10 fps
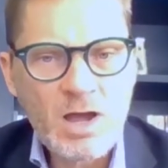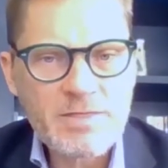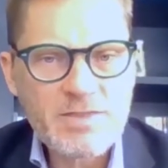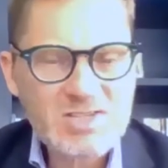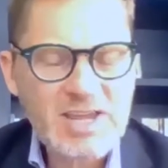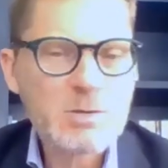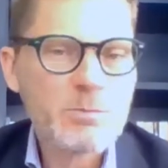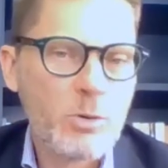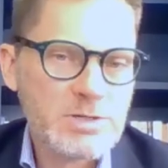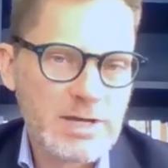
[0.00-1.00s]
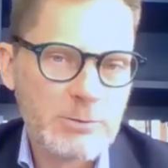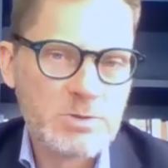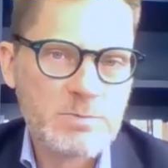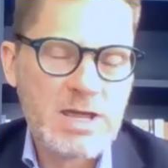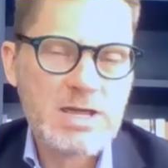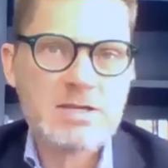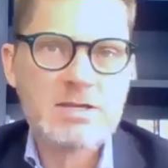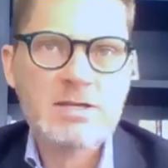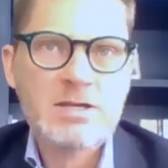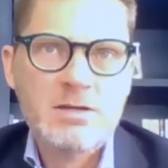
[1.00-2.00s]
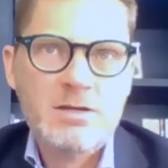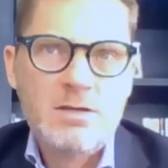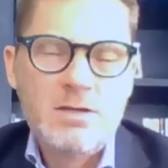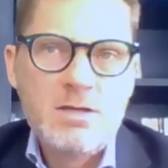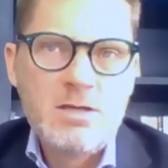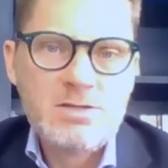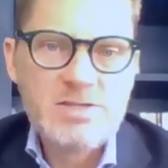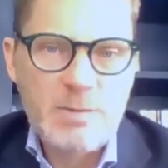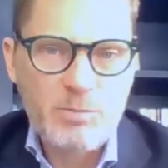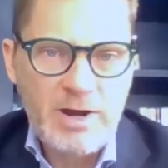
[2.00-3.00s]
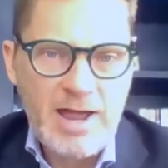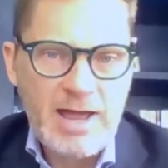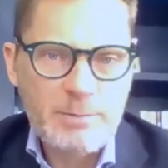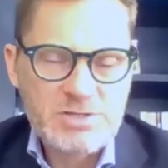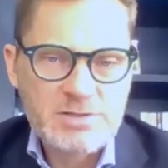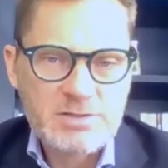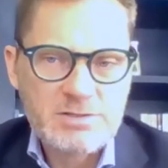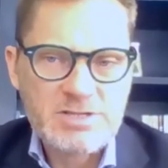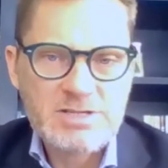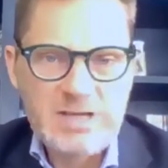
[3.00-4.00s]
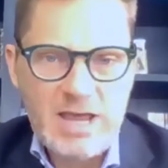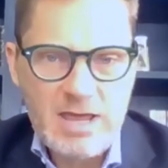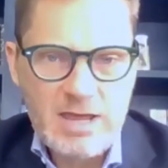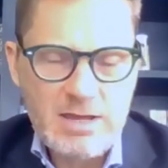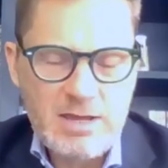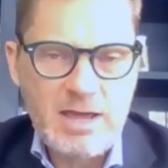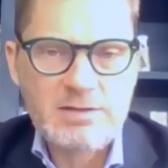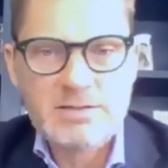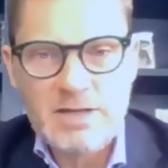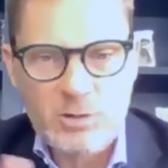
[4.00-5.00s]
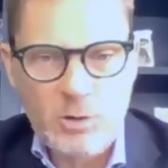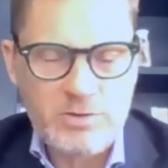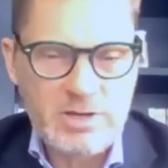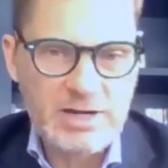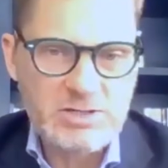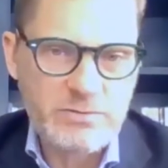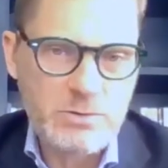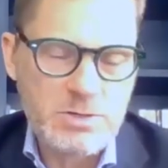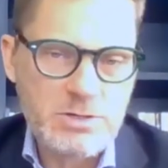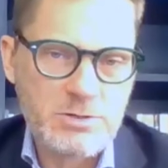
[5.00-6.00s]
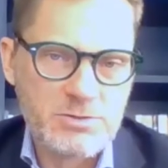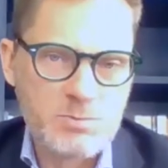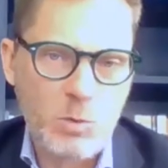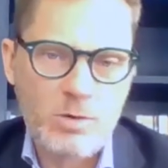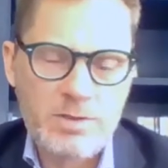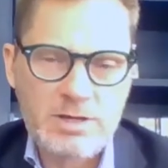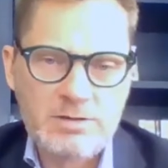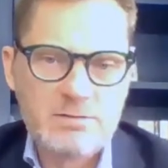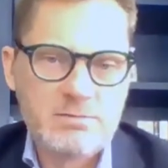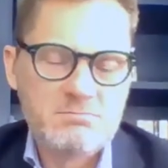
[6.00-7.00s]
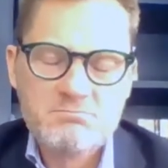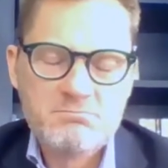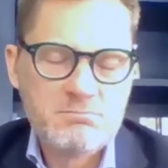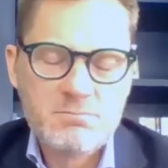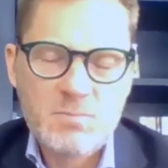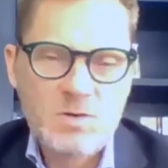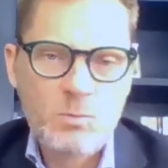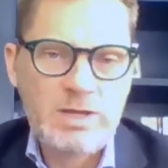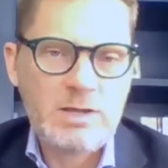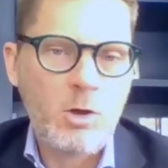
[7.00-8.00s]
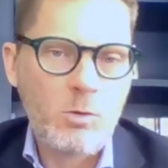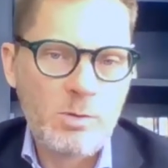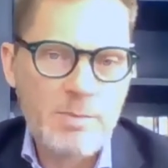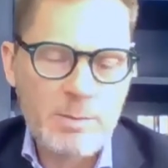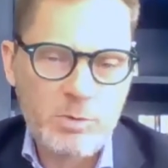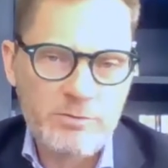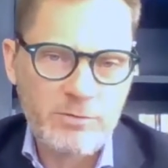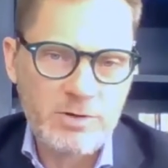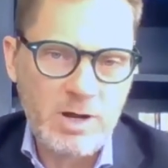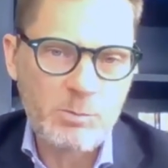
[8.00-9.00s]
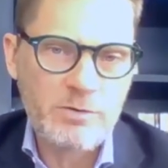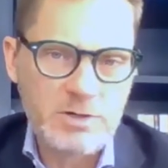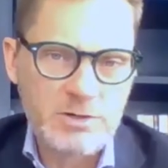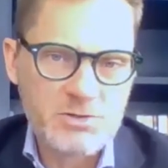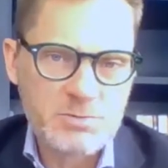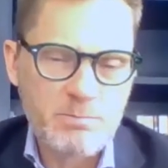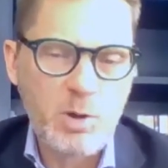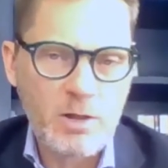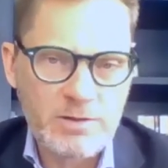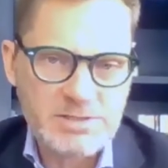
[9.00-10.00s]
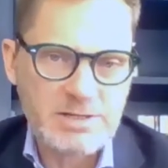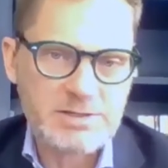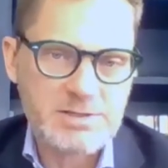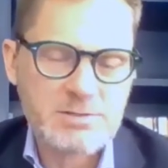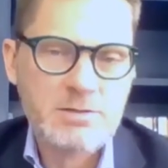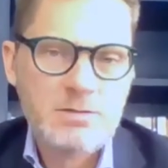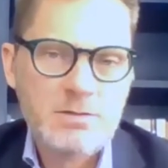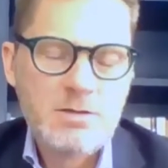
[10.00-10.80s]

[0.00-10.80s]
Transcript: The second point I would make is that perhaps today and over the next few years, more than we can all remember for a number of years, politics